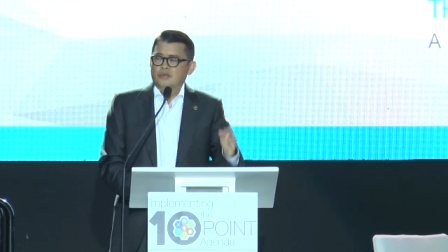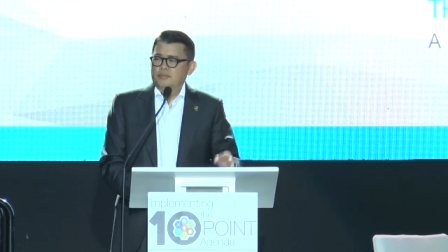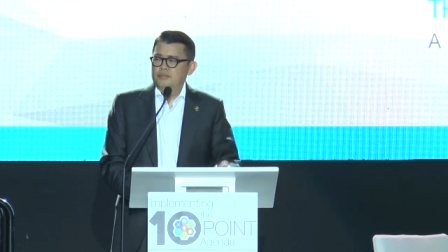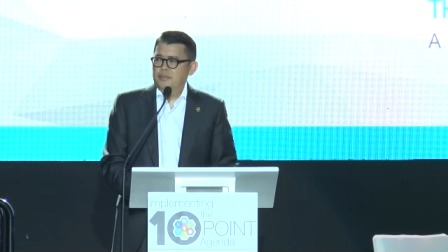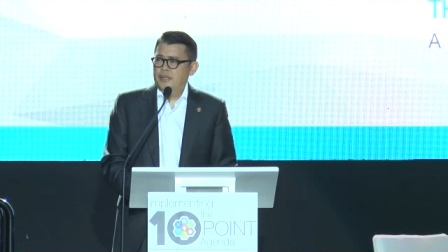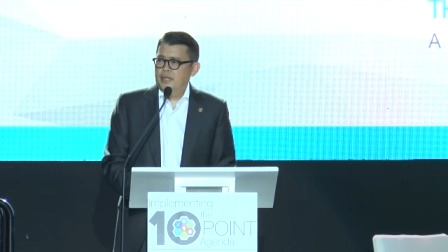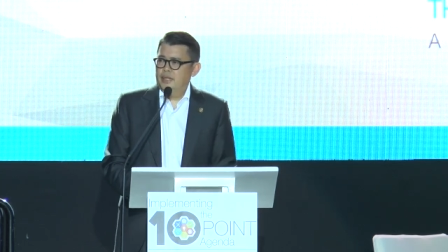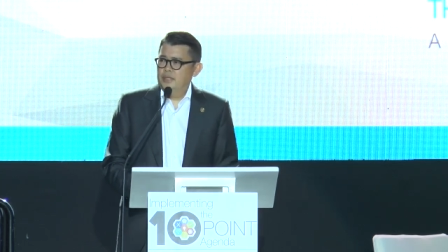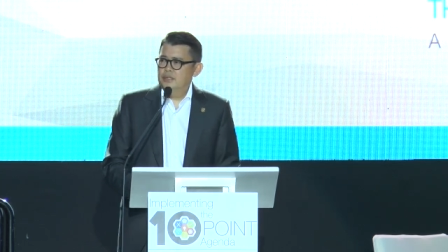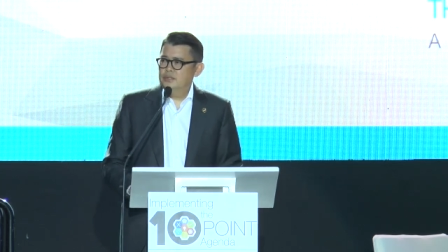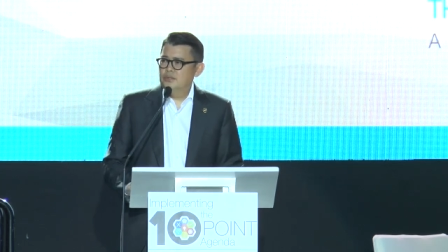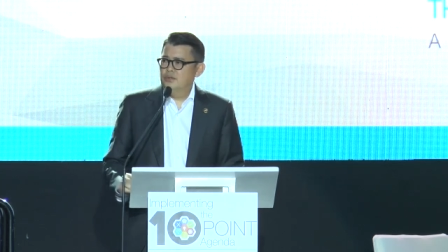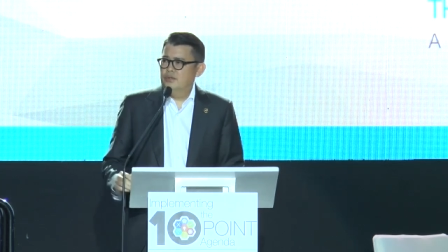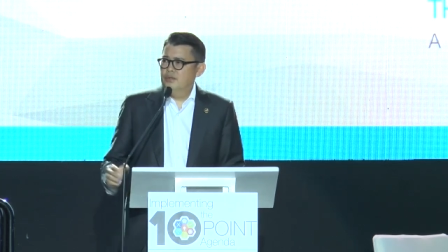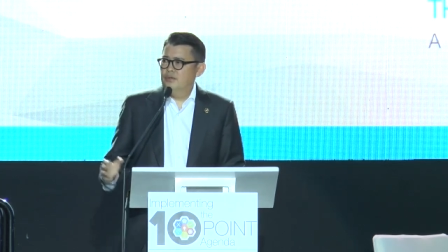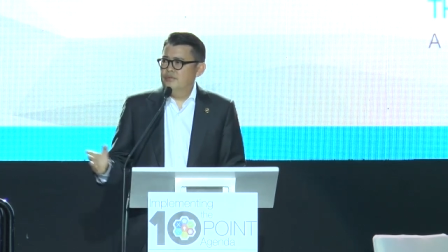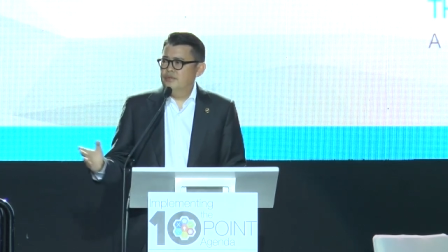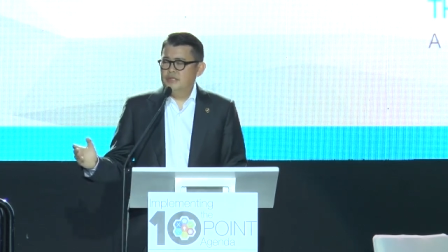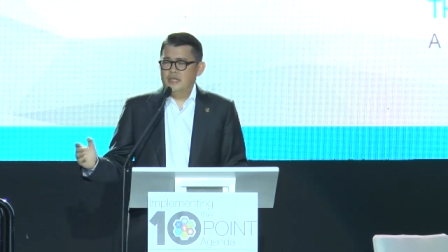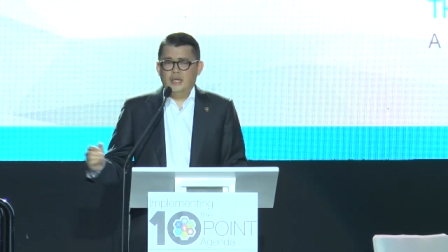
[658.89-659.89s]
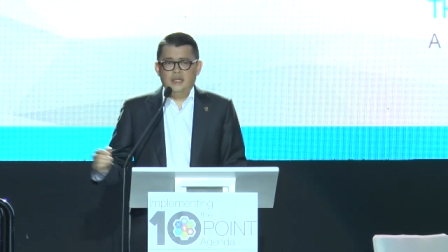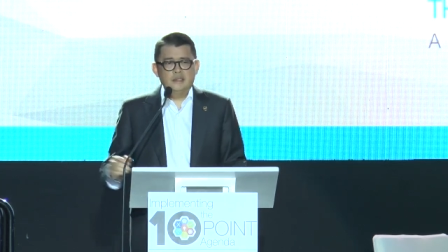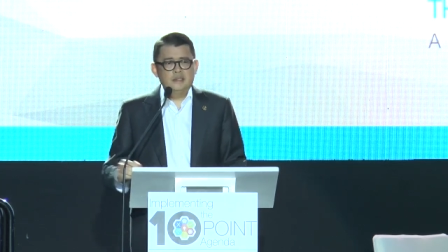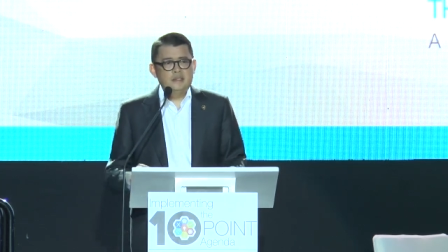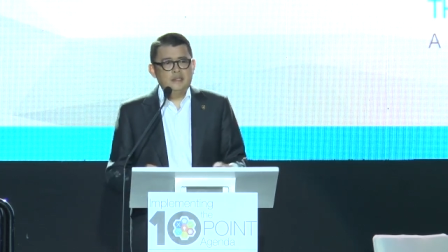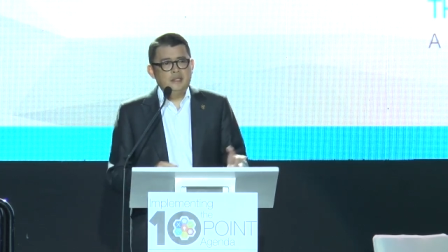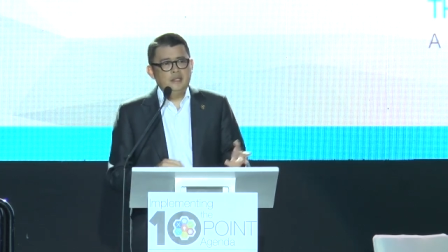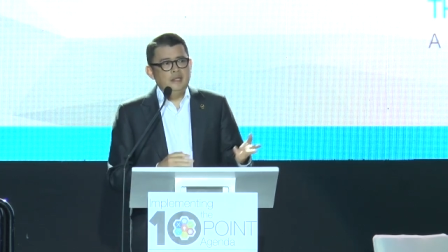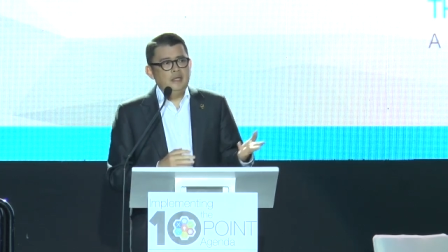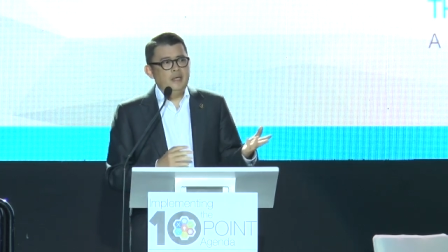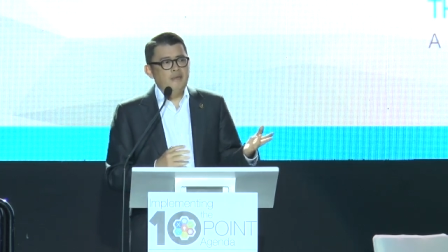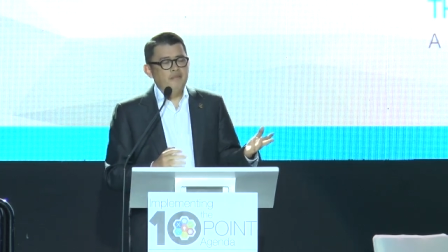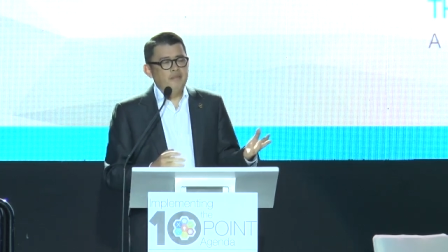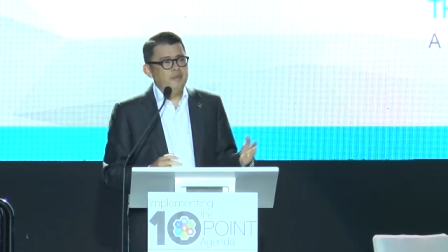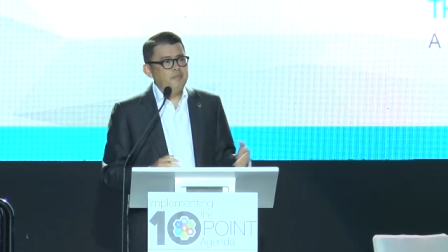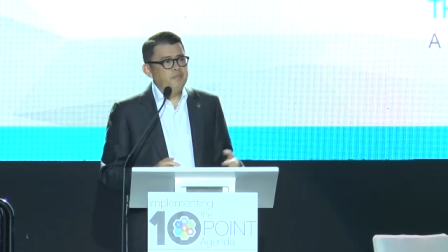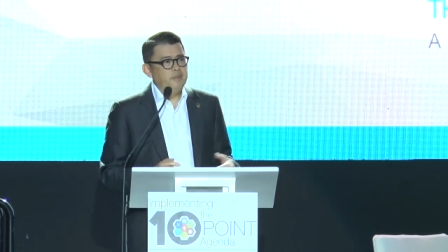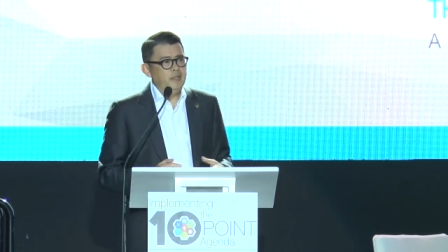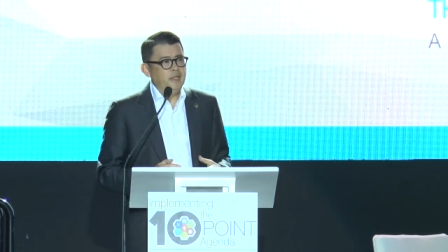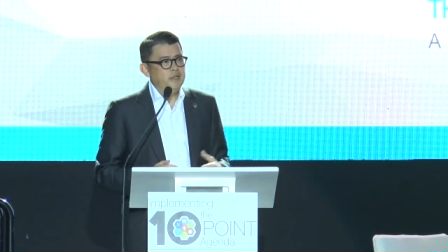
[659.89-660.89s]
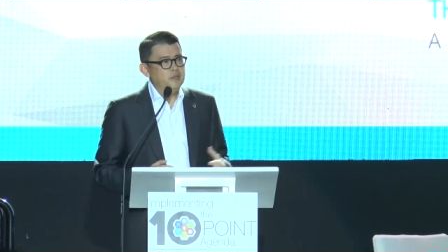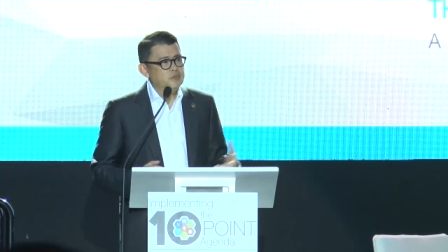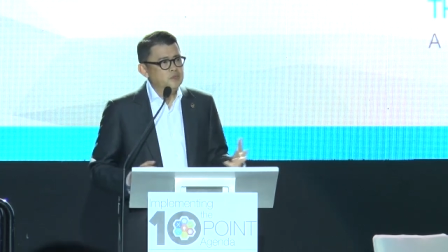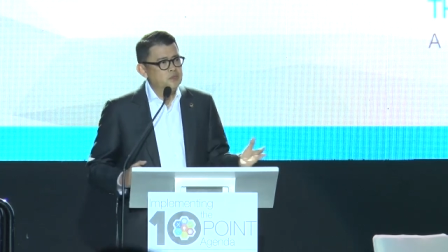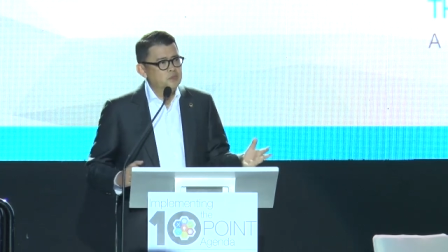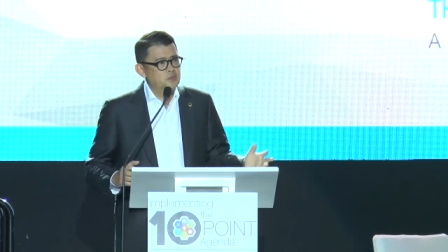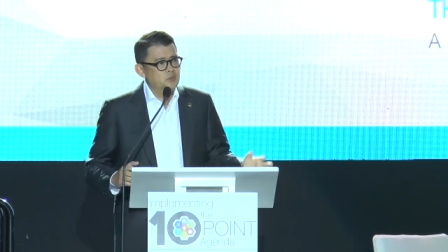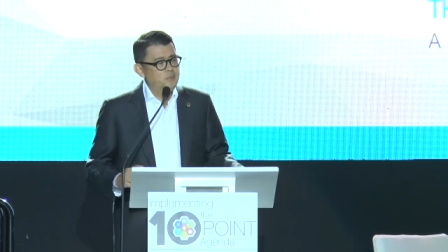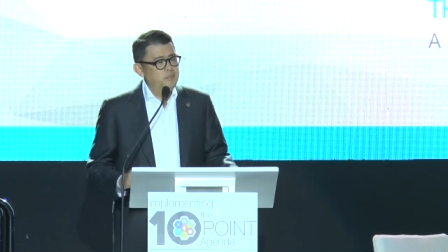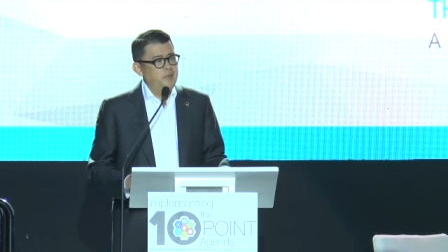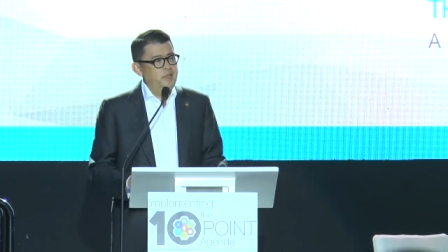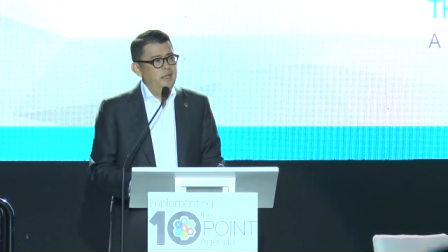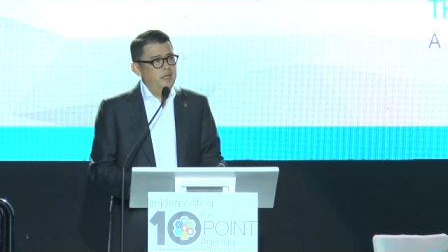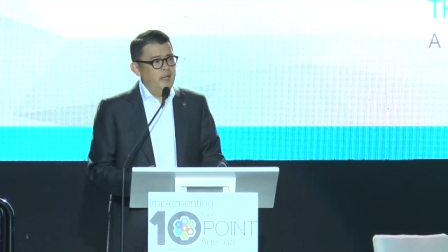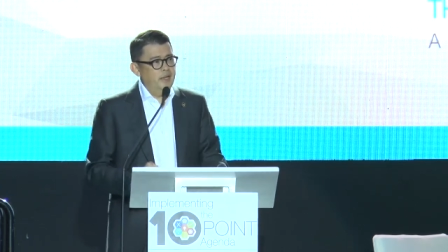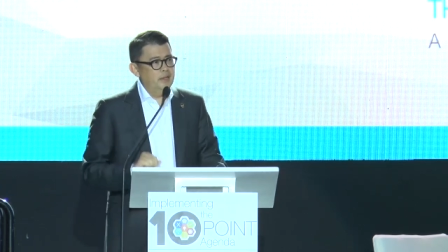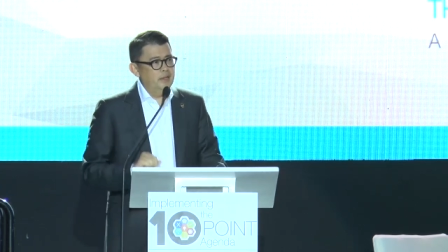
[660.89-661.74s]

from Denisoy, Chelsea, MVP, and so many